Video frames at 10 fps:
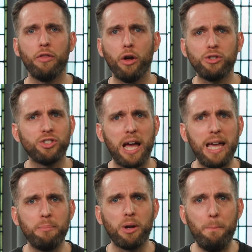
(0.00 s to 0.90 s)
Those
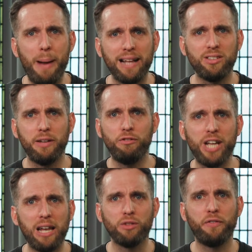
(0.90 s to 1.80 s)
same competitive,
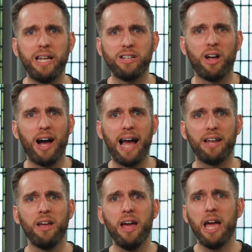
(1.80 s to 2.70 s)
jealous feelings that I
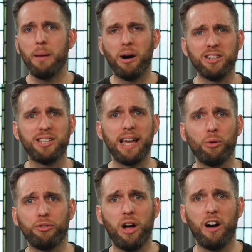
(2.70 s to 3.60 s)
had in my
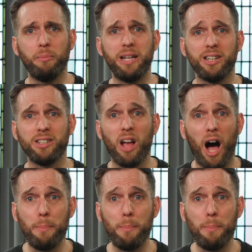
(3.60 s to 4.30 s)
sales staff meetings,